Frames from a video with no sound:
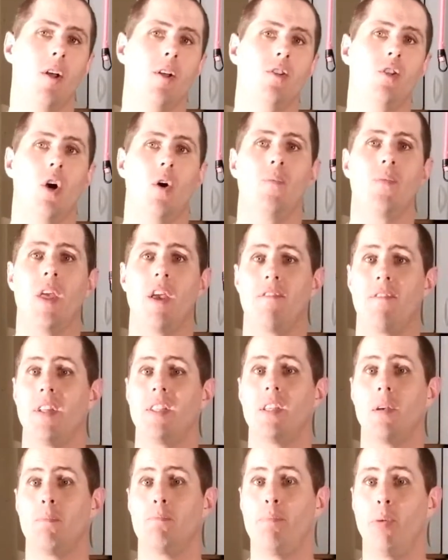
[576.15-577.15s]
So if
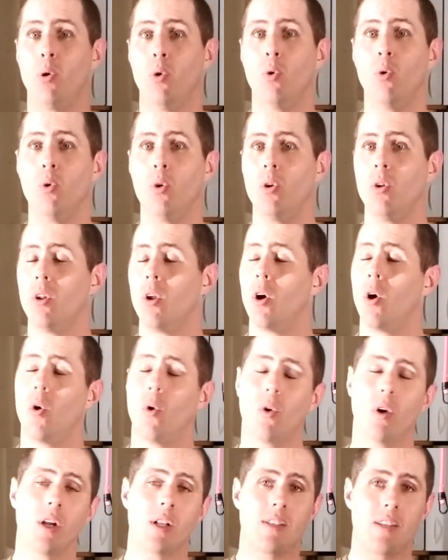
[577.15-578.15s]
it's a pull
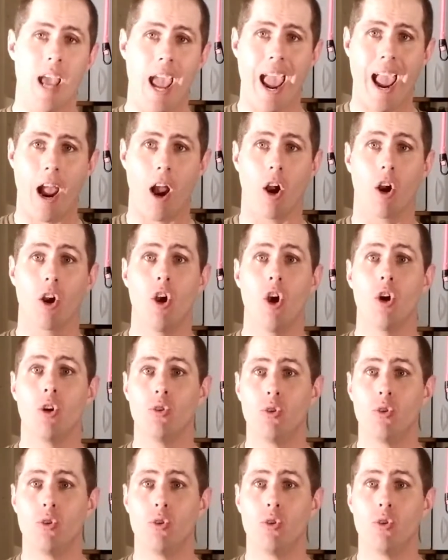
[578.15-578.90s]
or a tear,